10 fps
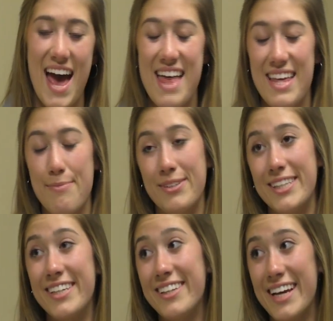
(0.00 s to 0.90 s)
and then I'm a
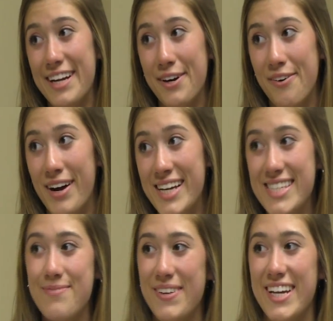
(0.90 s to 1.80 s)
little late
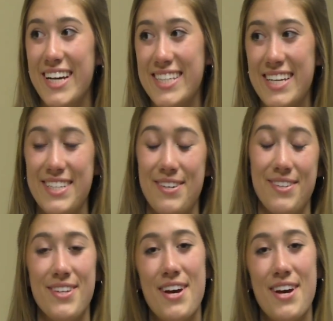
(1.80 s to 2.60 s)
always because I have to